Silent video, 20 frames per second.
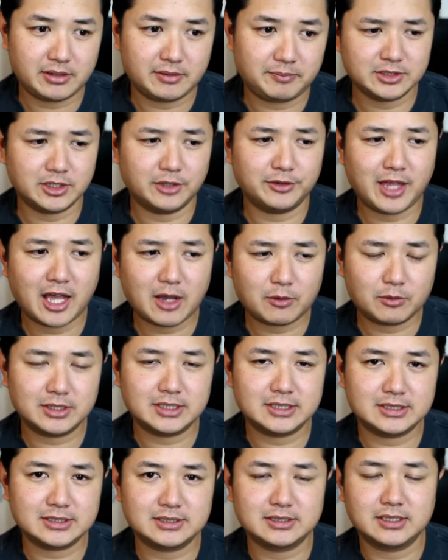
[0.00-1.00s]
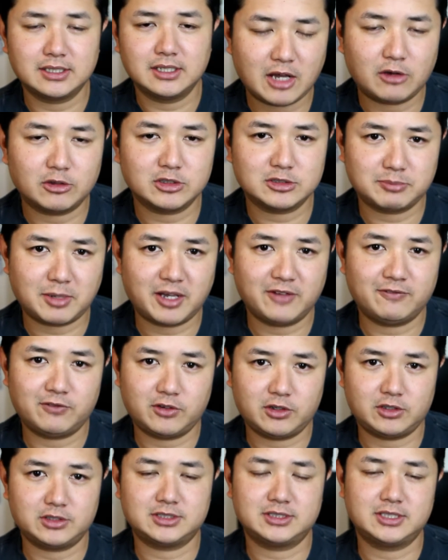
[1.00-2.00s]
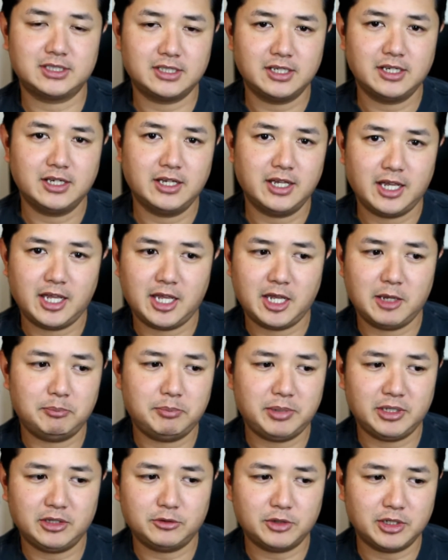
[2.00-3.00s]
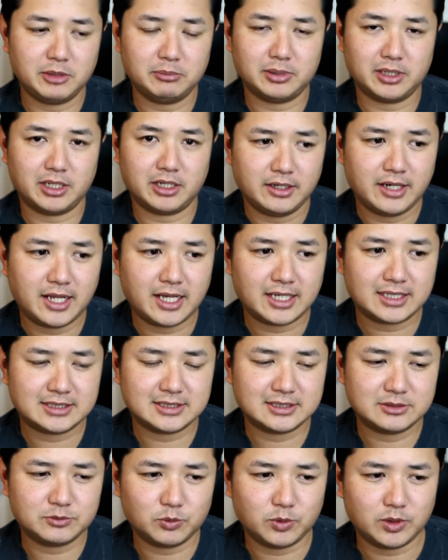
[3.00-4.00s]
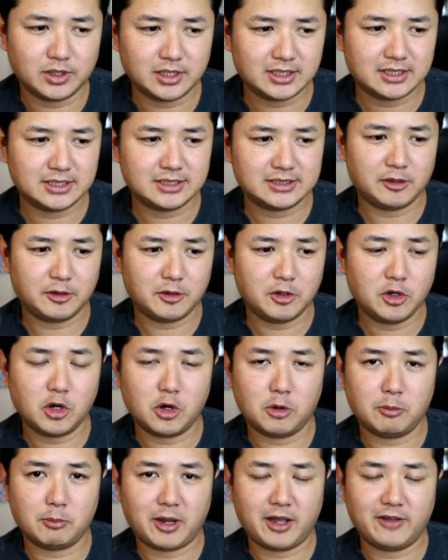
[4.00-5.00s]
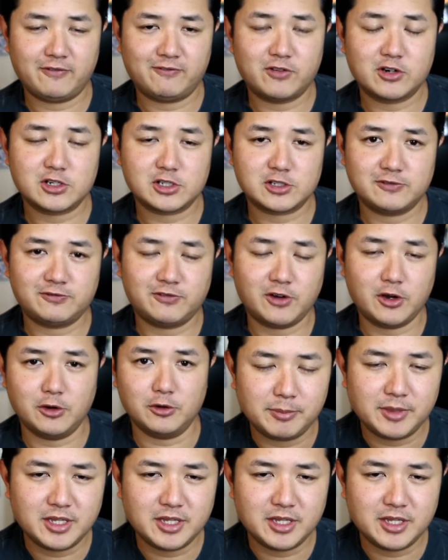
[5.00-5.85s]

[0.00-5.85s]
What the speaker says: So that was my first MP3 player. Next was, you know, my first phone.